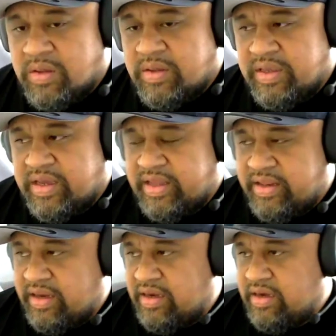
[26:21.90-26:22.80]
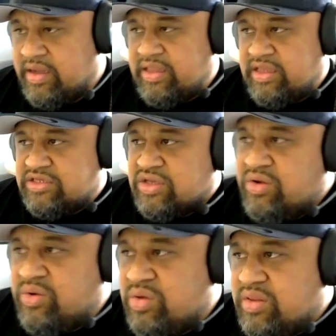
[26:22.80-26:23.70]
Yeah, and then
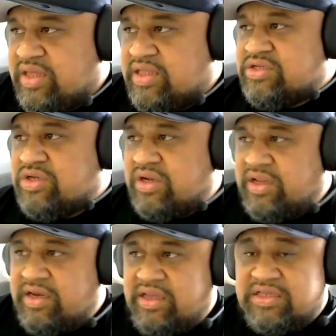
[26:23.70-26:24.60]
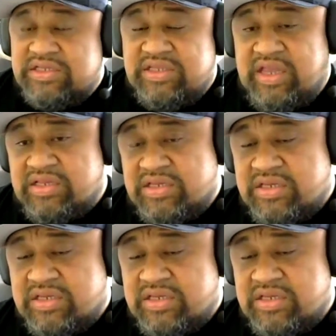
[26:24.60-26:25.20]
so the other side of lending is debt.